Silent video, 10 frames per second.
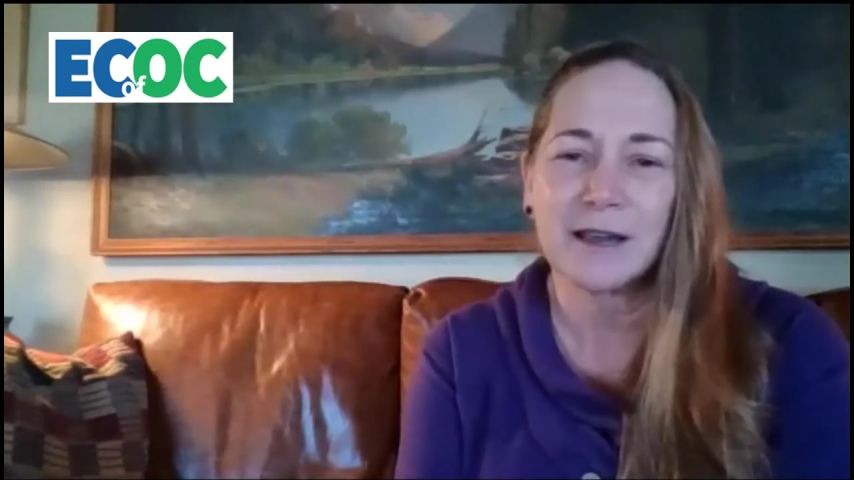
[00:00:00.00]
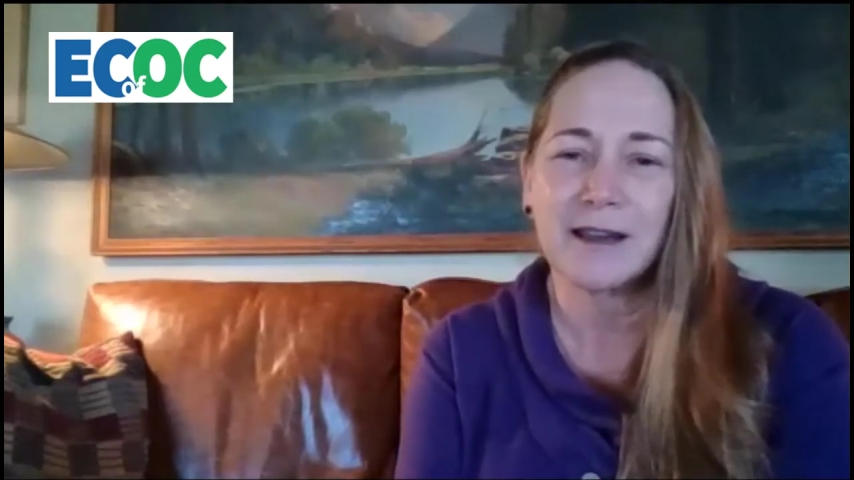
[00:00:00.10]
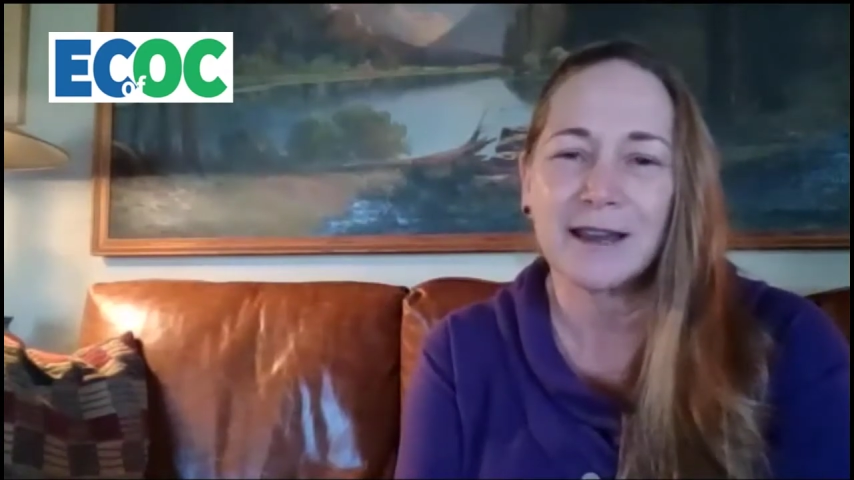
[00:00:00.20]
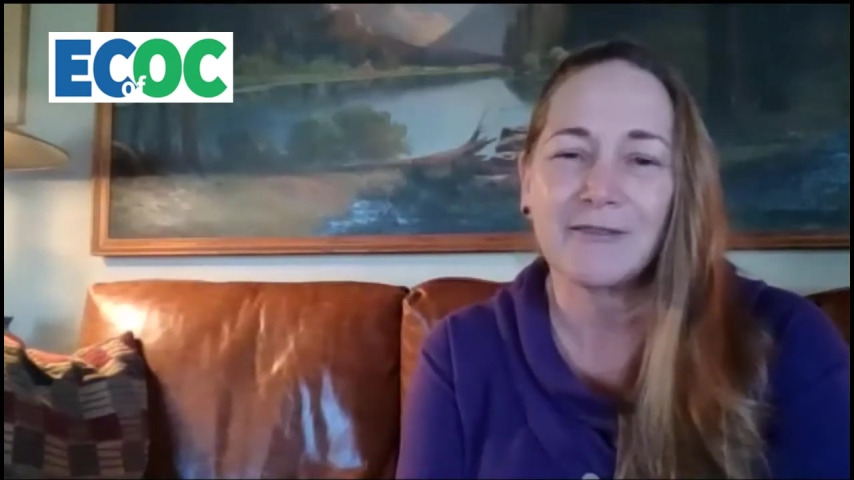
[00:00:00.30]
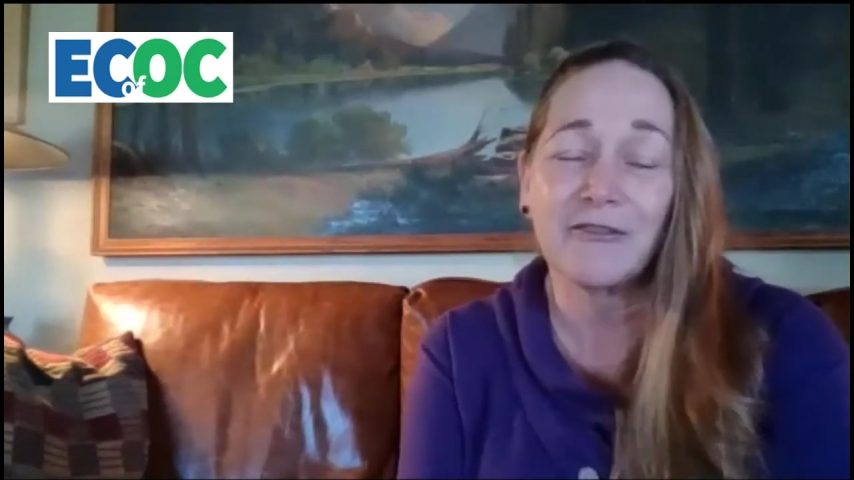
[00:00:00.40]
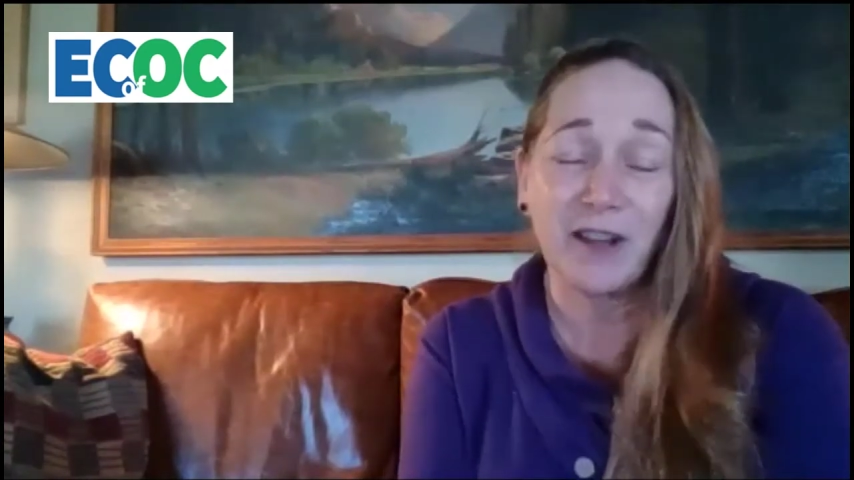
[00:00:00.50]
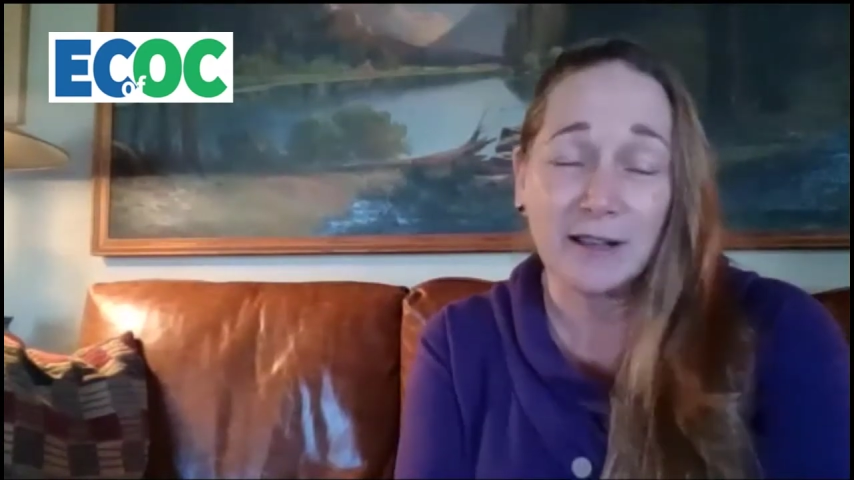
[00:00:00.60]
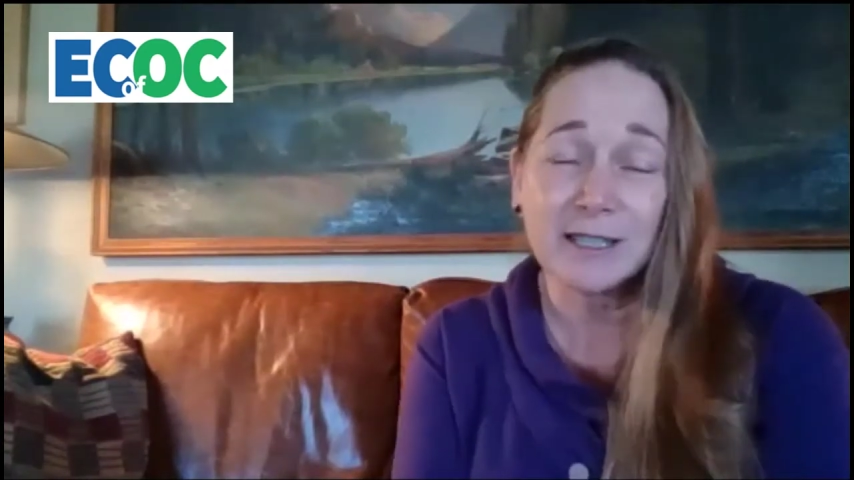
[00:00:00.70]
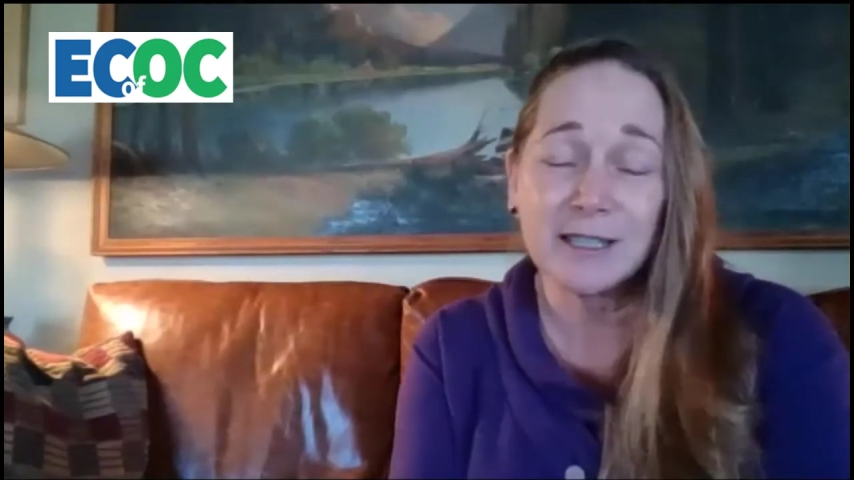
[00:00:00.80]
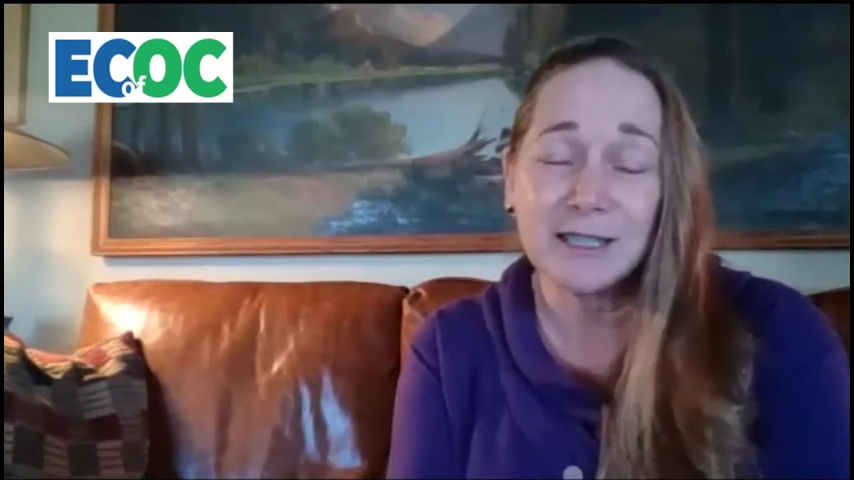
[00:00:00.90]
I had
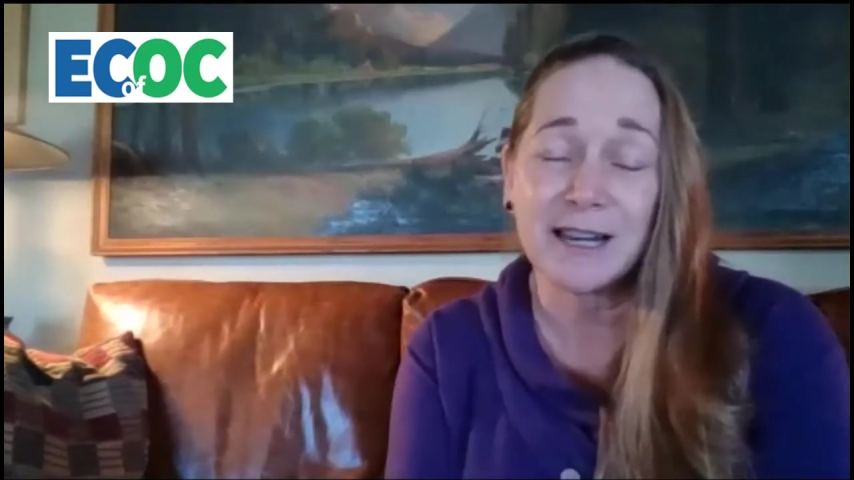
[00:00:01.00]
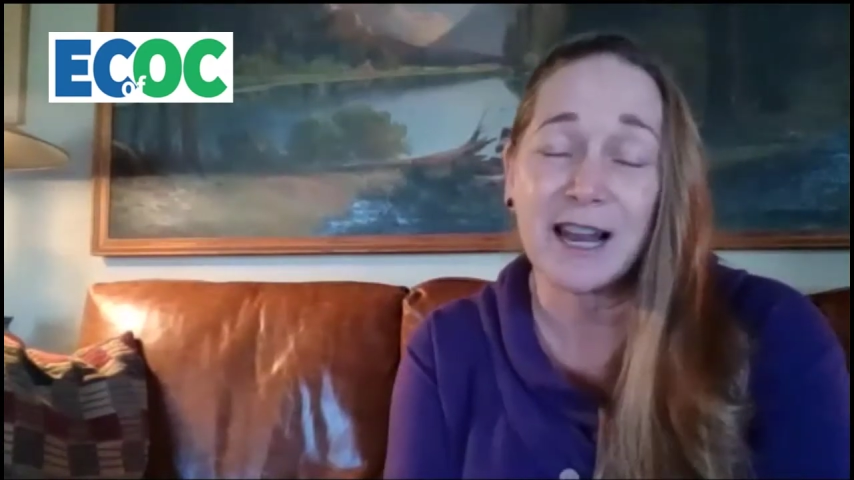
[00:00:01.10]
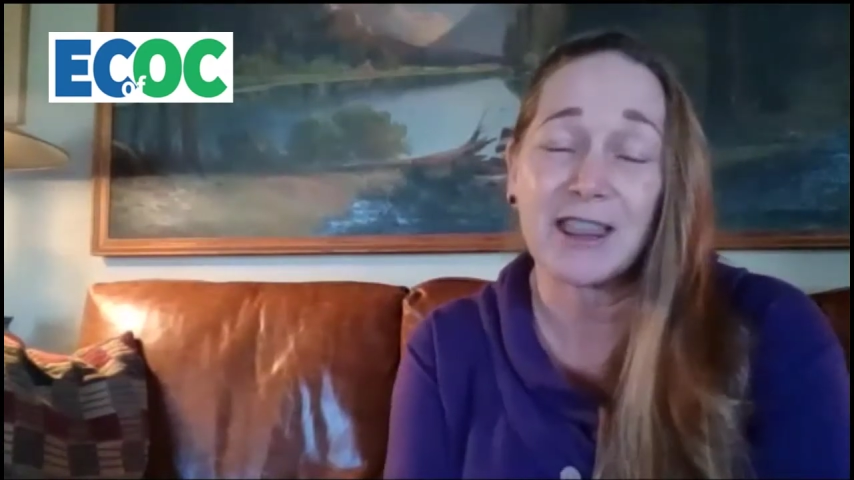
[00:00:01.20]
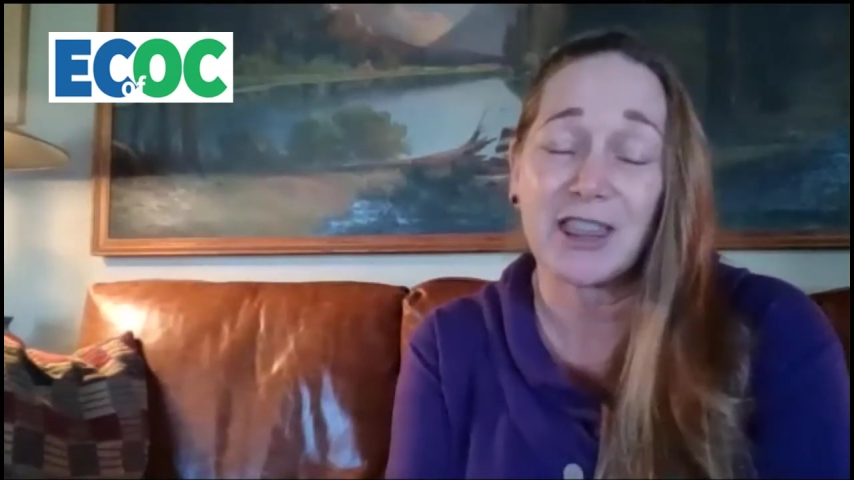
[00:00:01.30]
felt it and I